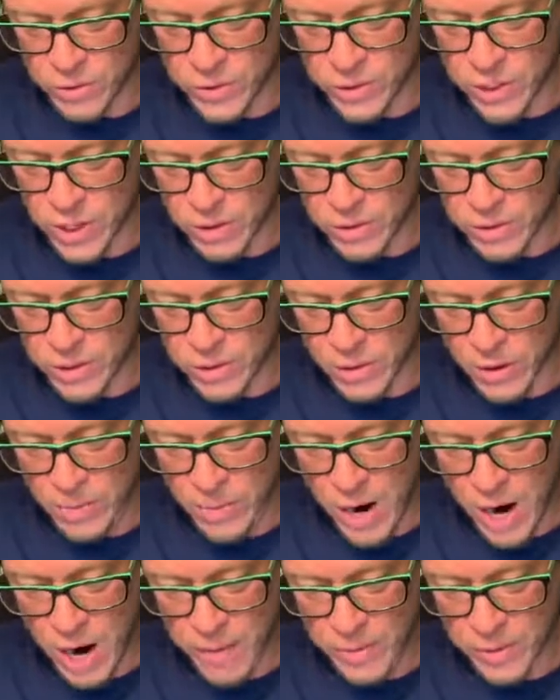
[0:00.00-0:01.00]
is also a
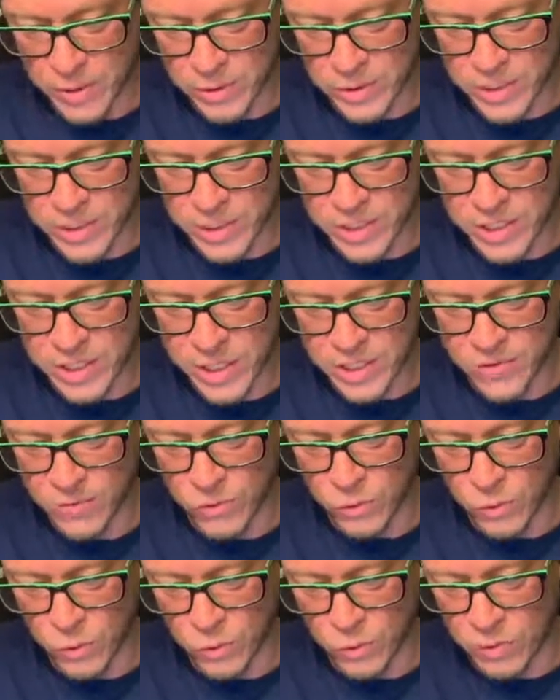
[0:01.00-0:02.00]
popular and
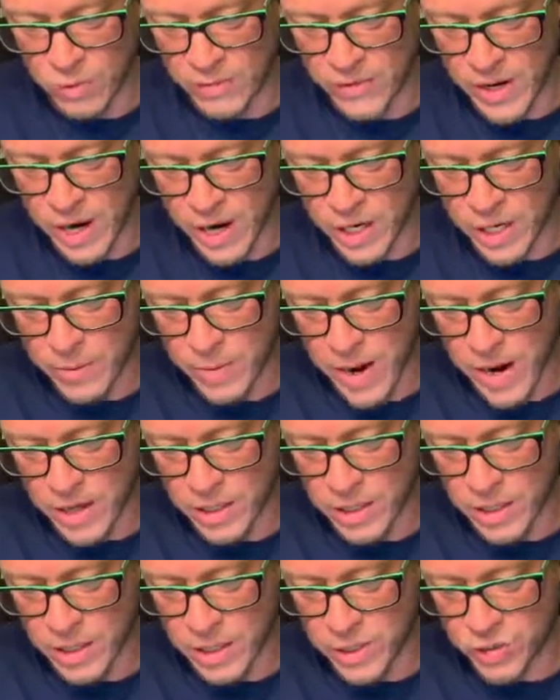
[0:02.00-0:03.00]
successful ruler of an occupied
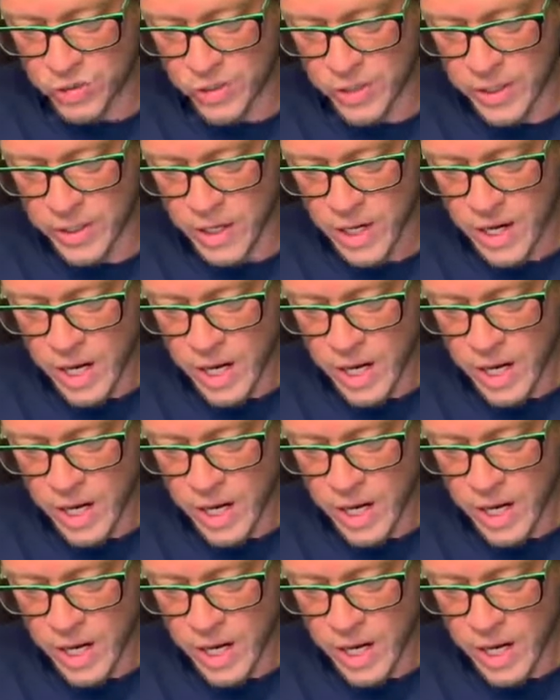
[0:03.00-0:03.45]
country